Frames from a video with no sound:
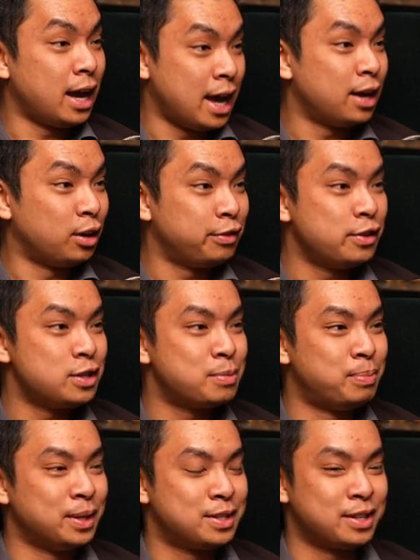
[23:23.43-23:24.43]
head office,
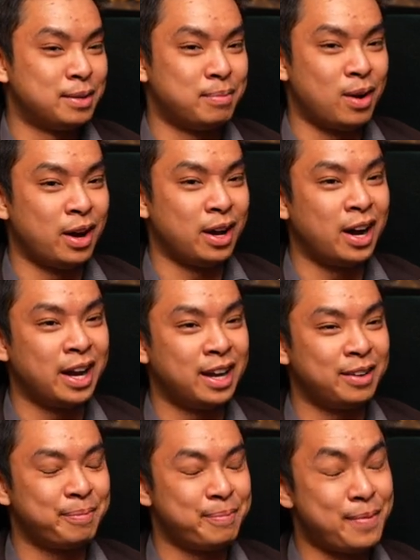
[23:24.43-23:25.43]
but um, I,